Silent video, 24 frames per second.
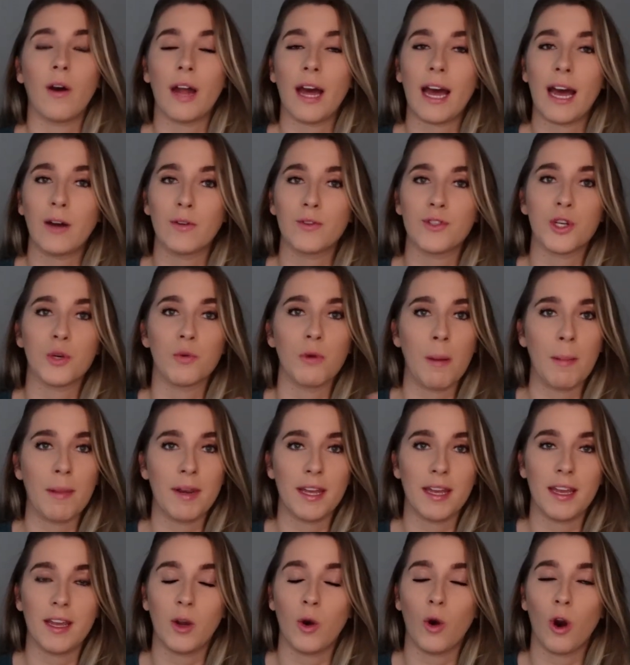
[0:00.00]
how to
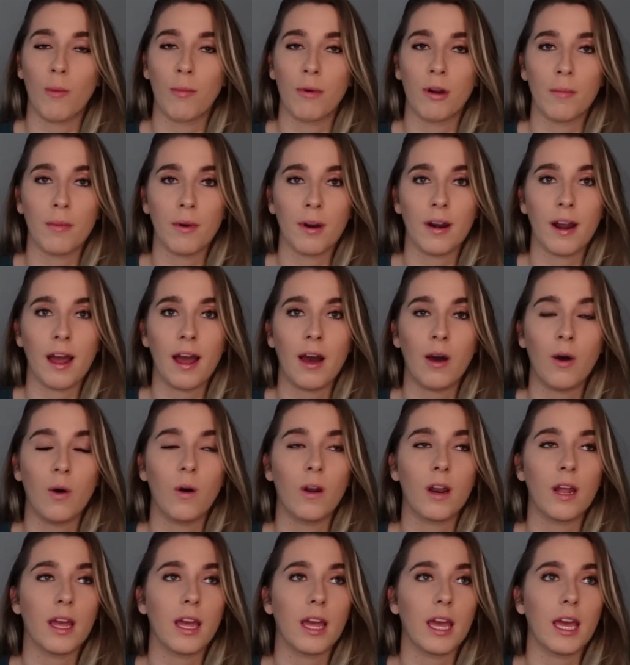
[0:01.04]
remedy corporate
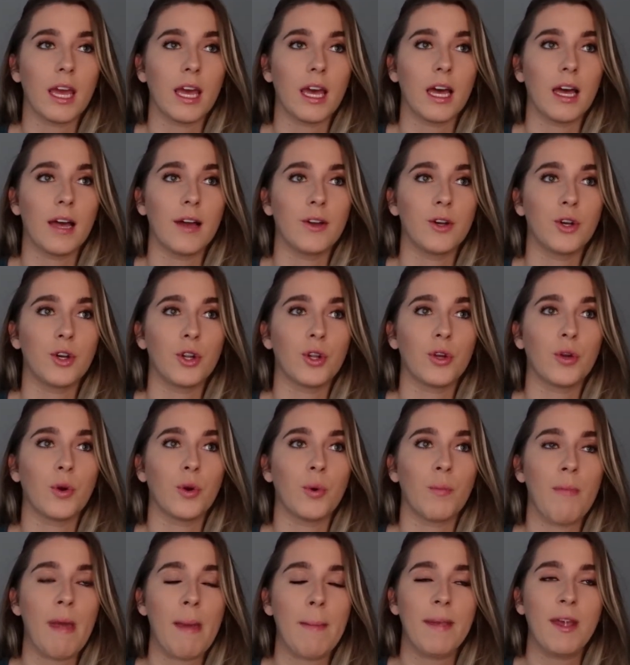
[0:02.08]
burnout, and
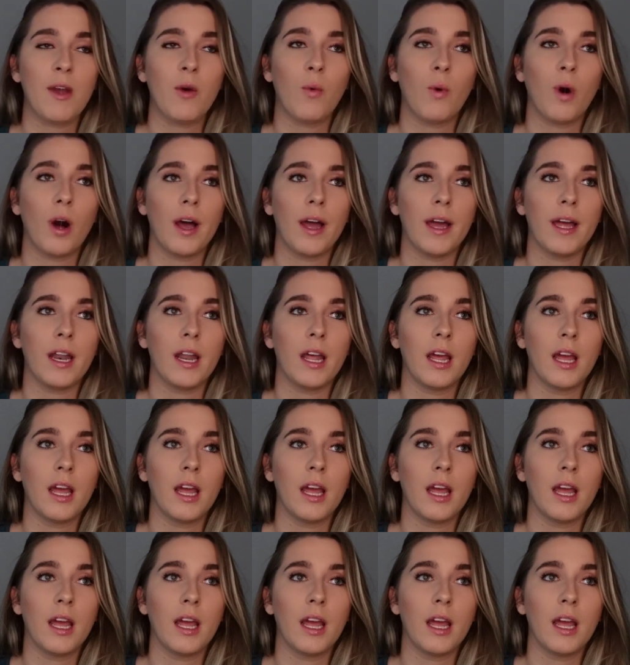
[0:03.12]
maybe what,